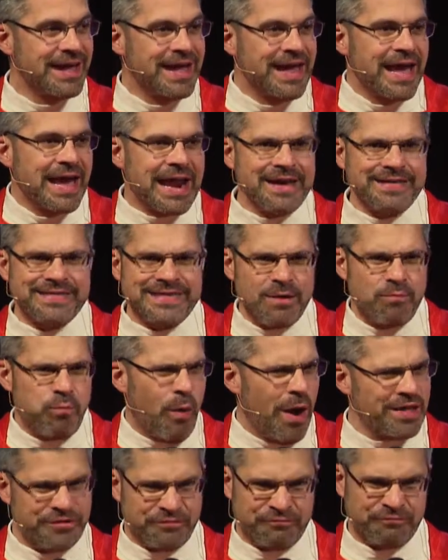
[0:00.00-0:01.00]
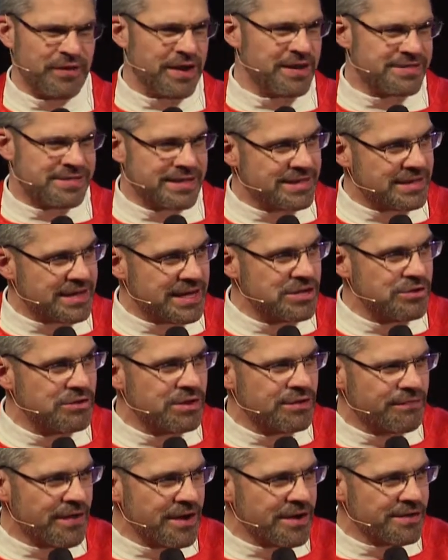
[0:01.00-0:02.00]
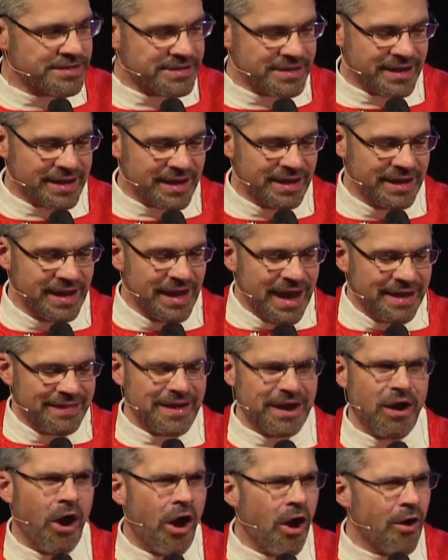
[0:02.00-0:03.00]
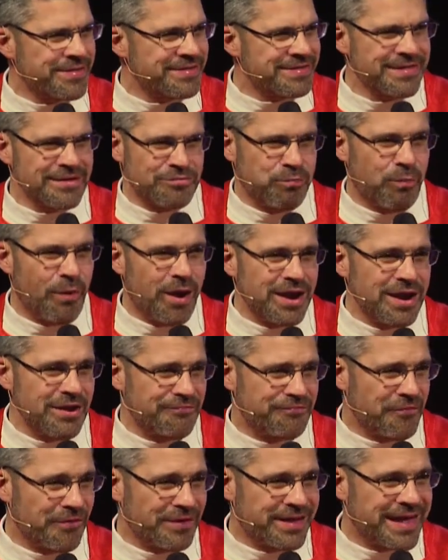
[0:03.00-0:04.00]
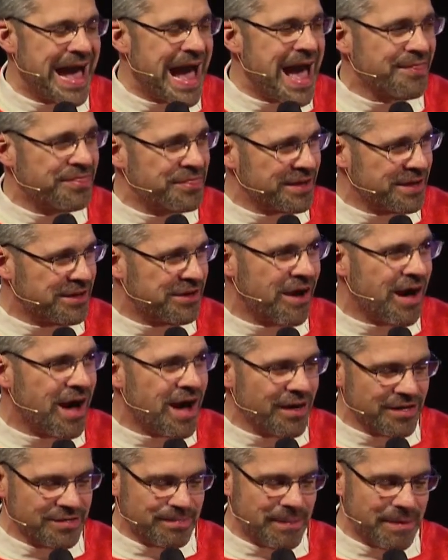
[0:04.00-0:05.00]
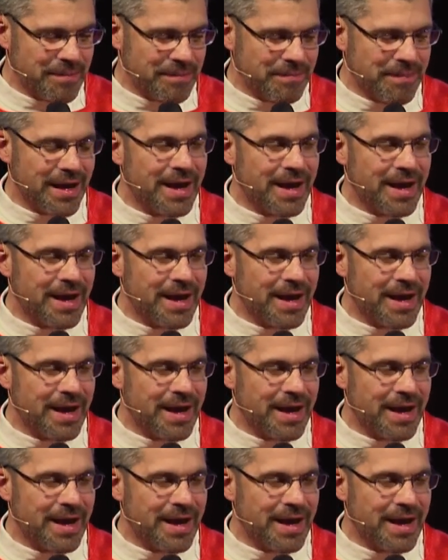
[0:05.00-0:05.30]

And I said, what's Franciscan University? And like, oh, it's this wonderful Catholic college, blah, blah, blah.